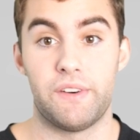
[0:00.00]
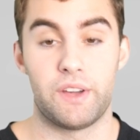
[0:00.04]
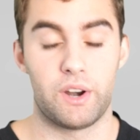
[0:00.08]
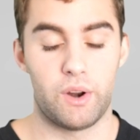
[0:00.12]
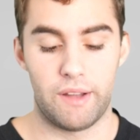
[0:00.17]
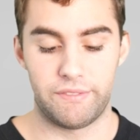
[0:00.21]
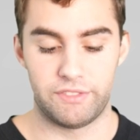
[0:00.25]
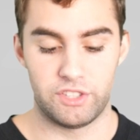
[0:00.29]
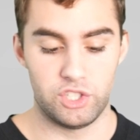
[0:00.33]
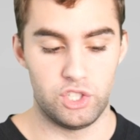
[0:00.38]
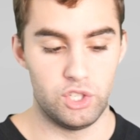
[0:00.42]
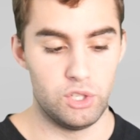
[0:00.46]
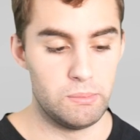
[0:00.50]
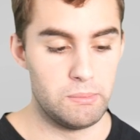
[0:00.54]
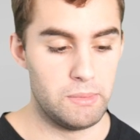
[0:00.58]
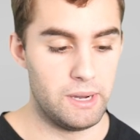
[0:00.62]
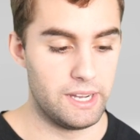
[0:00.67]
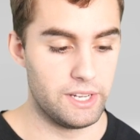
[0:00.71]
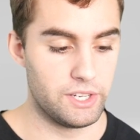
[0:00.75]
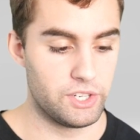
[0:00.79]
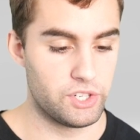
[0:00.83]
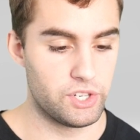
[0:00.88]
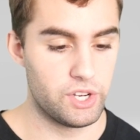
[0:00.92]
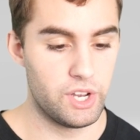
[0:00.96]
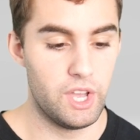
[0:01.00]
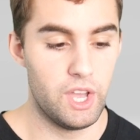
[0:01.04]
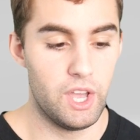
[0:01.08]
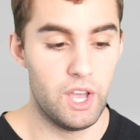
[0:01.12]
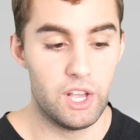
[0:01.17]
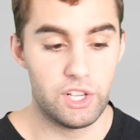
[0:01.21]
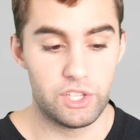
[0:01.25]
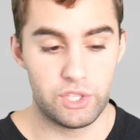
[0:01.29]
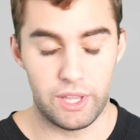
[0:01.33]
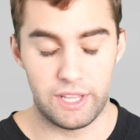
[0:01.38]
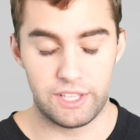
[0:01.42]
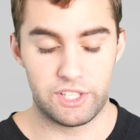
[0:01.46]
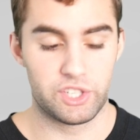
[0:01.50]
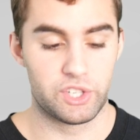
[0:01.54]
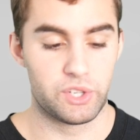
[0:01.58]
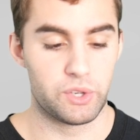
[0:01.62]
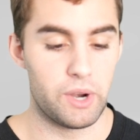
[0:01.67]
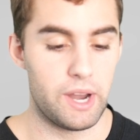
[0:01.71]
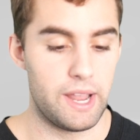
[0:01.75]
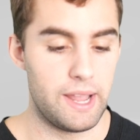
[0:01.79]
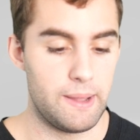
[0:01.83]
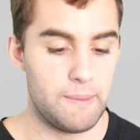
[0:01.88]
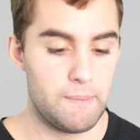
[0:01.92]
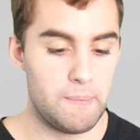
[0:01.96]
I don't have to do much. So that's
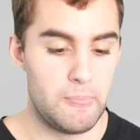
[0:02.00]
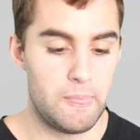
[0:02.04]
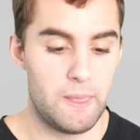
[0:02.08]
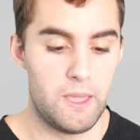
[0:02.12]
great.